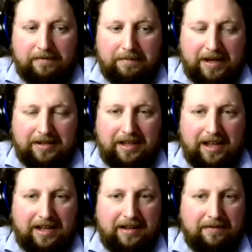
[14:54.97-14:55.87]
to the
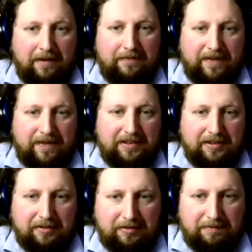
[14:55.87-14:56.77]
idea of physical
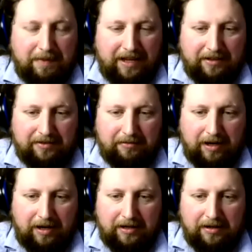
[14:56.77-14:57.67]
space,
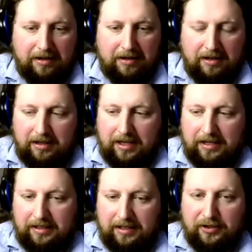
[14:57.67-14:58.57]
right? the
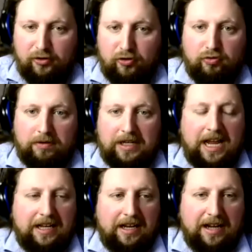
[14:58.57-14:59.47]
idea that you create
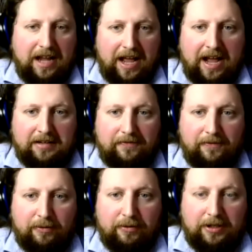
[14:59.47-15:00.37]
an act
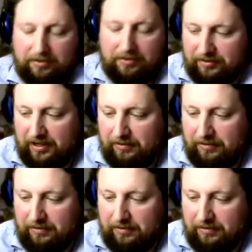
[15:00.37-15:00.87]
for yourself